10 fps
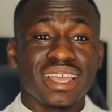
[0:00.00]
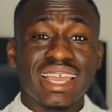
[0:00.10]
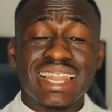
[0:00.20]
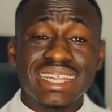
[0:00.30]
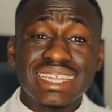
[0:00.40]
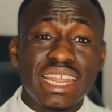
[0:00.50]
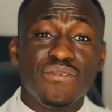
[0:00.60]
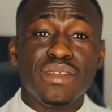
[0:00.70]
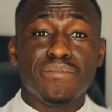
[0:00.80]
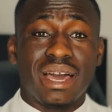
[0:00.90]
it doesn't
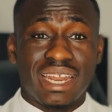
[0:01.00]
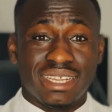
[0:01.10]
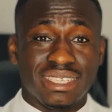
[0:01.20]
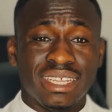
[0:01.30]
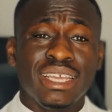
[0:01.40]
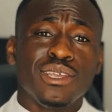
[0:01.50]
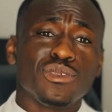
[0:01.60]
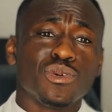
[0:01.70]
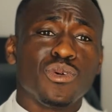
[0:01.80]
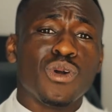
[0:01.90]
even balance.
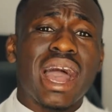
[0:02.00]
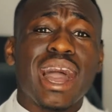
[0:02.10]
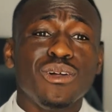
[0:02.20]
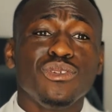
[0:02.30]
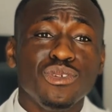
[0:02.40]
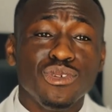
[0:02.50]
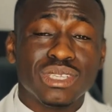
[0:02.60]
So how do you